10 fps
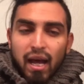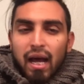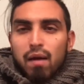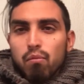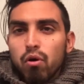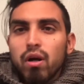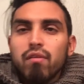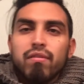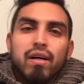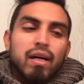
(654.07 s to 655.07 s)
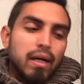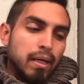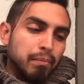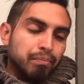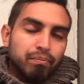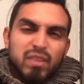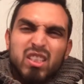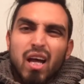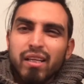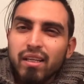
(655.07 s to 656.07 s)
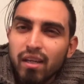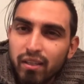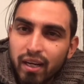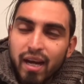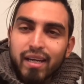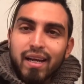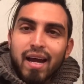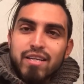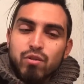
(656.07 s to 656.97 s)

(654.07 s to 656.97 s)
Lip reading: I'm more of a solid color kind of guy,